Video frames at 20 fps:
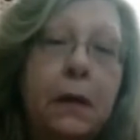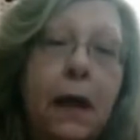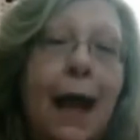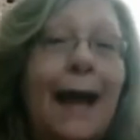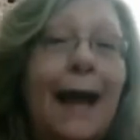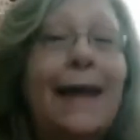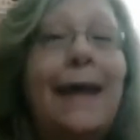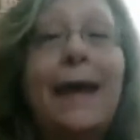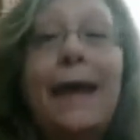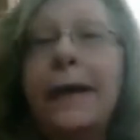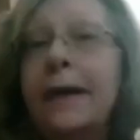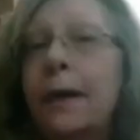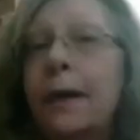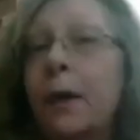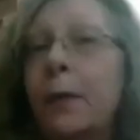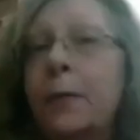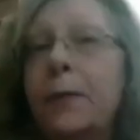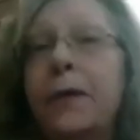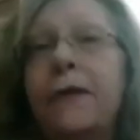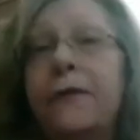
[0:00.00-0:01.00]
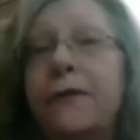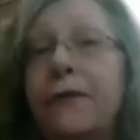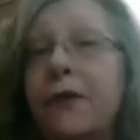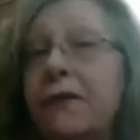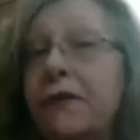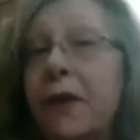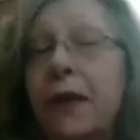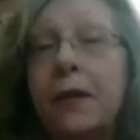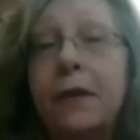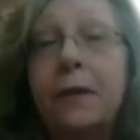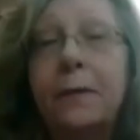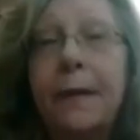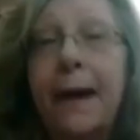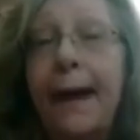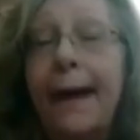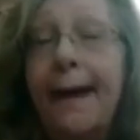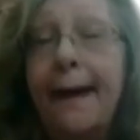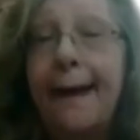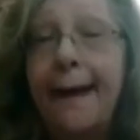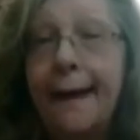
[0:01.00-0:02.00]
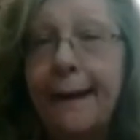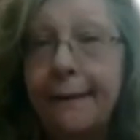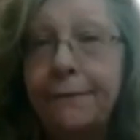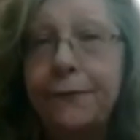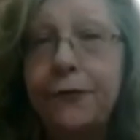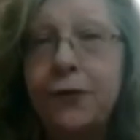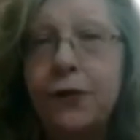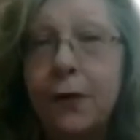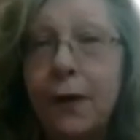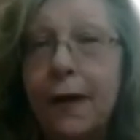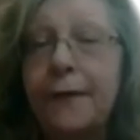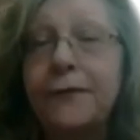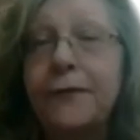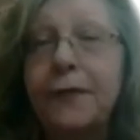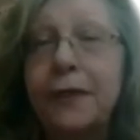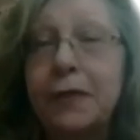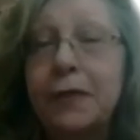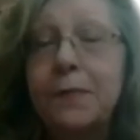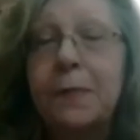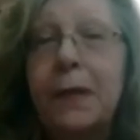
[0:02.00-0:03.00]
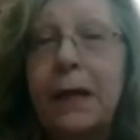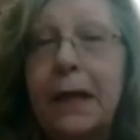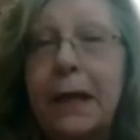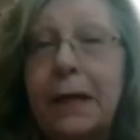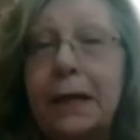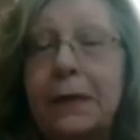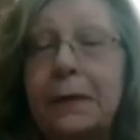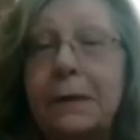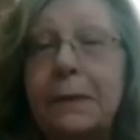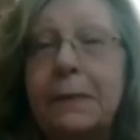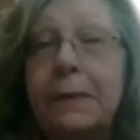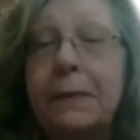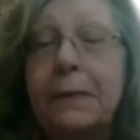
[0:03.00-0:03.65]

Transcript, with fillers: I can't help you if you find them after I've explained them,